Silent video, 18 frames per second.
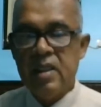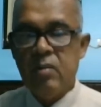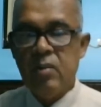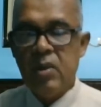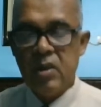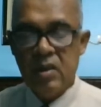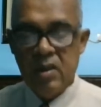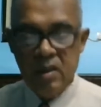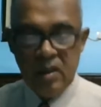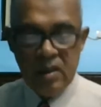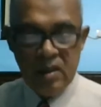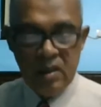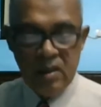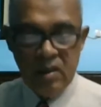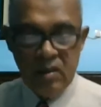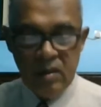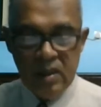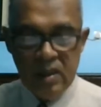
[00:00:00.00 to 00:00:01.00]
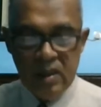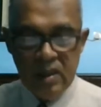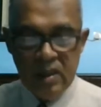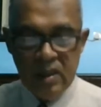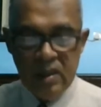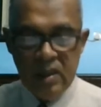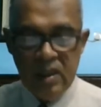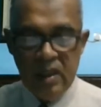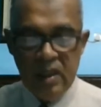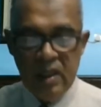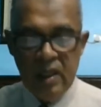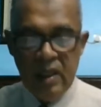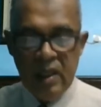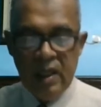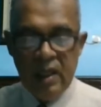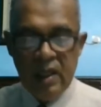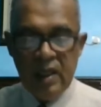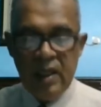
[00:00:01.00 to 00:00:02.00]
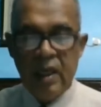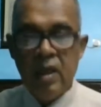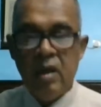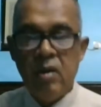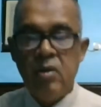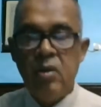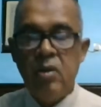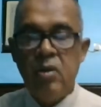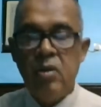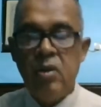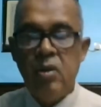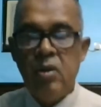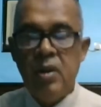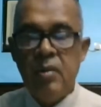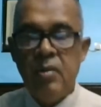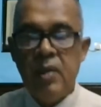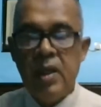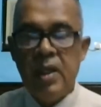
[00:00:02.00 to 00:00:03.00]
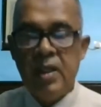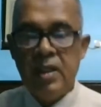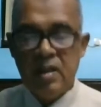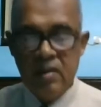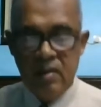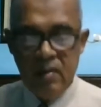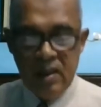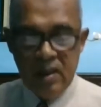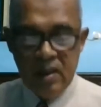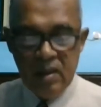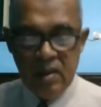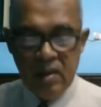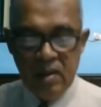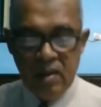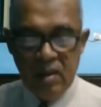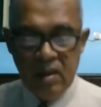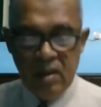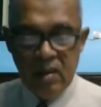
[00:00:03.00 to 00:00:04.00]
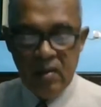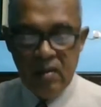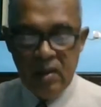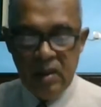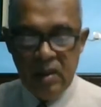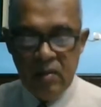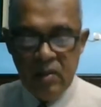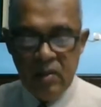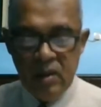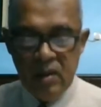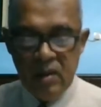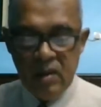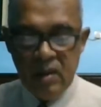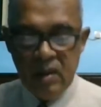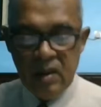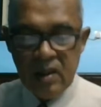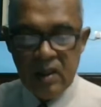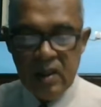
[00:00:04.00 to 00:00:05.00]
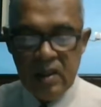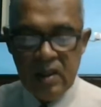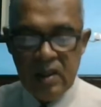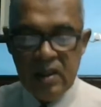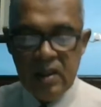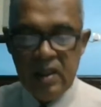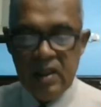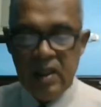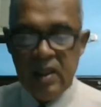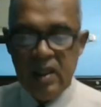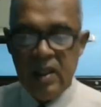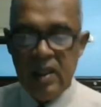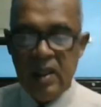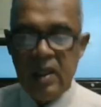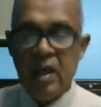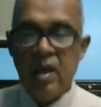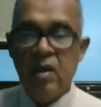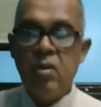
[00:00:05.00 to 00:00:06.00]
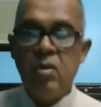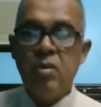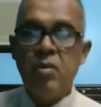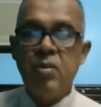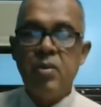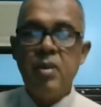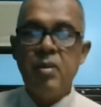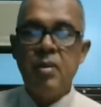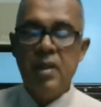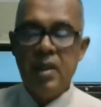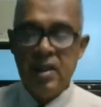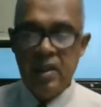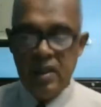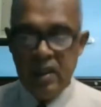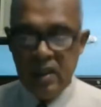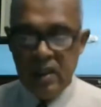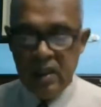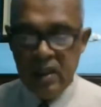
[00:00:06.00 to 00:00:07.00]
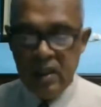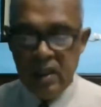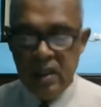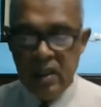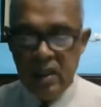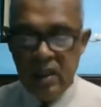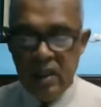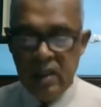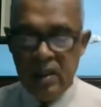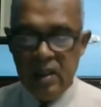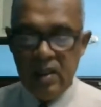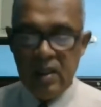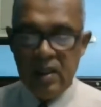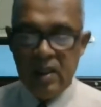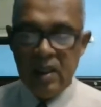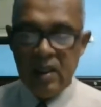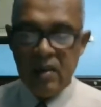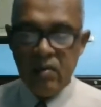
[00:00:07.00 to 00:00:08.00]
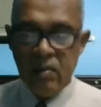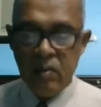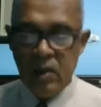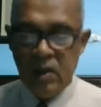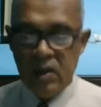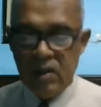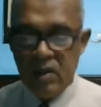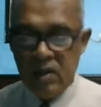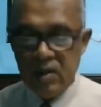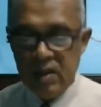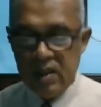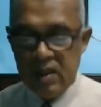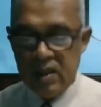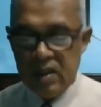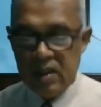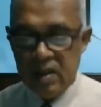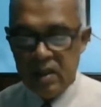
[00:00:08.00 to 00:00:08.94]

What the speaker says: the poisoning situation, and how to do the management of the poisoning condition, and how to prevent the drug poisoning.